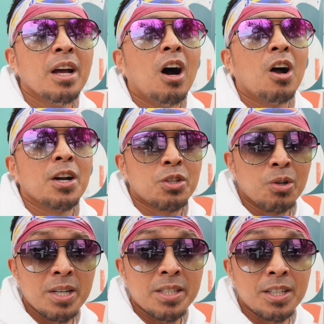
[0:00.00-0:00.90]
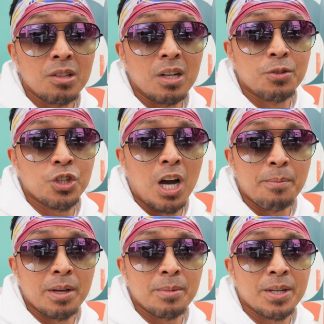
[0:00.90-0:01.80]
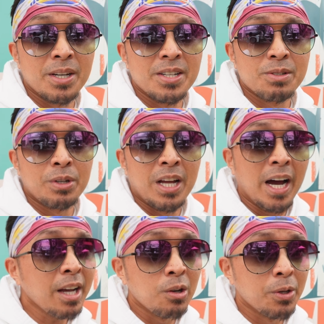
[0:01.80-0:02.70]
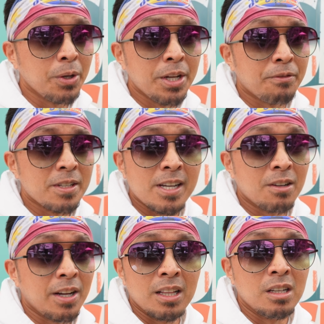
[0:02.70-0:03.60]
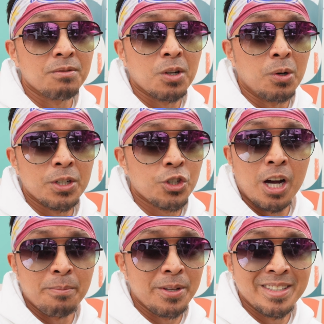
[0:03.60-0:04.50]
are a tourist and you love shopping, because when I go to a different town, I love going shopping.